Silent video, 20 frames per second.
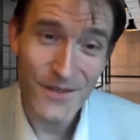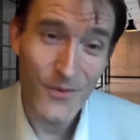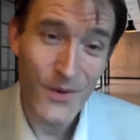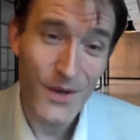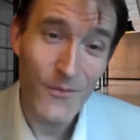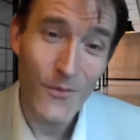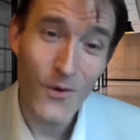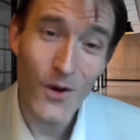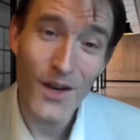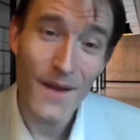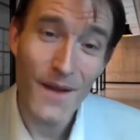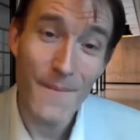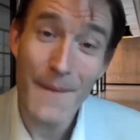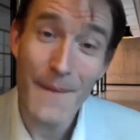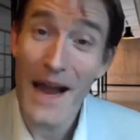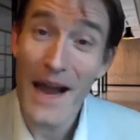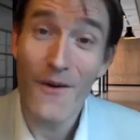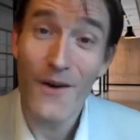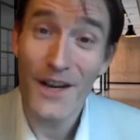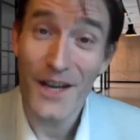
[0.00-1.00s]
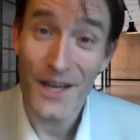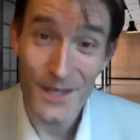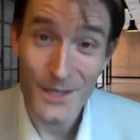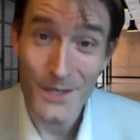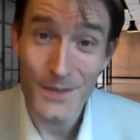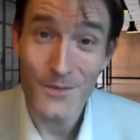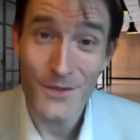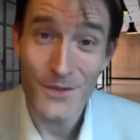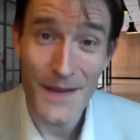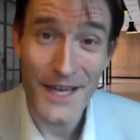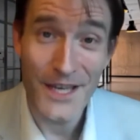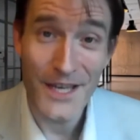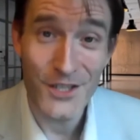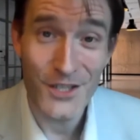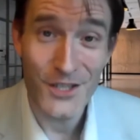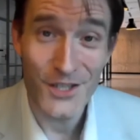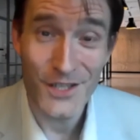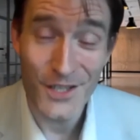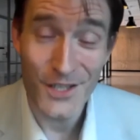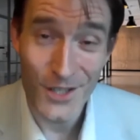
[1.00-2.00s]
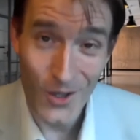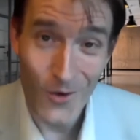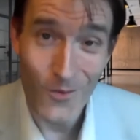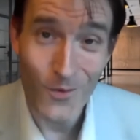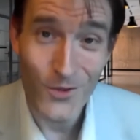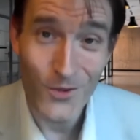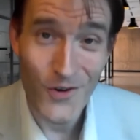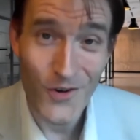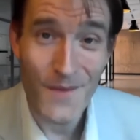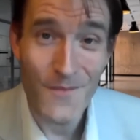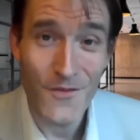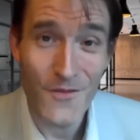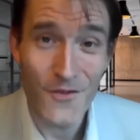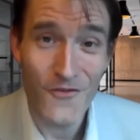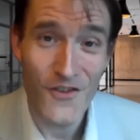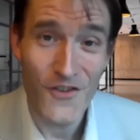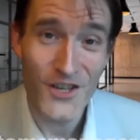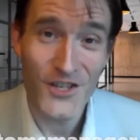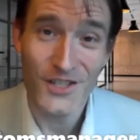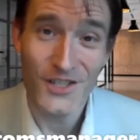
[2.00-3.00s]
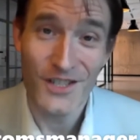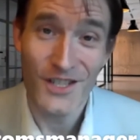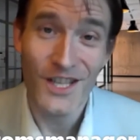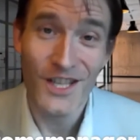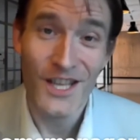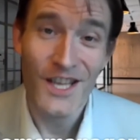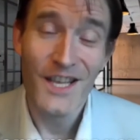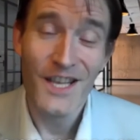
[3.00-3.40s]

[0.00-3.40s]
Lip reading: we want to empower customs managers and global trade professionals